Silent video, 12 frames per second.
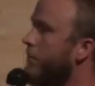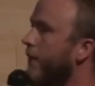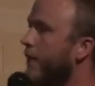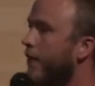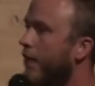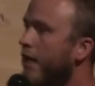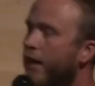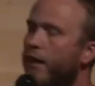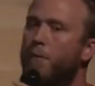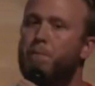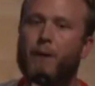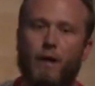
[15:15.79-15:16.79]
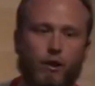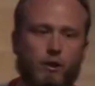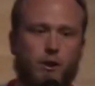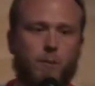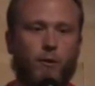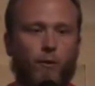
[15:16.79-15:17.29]
media. It
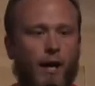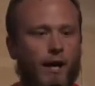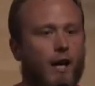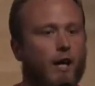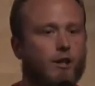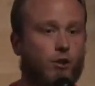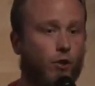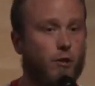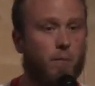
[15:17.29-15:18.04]
appears to be right. So in the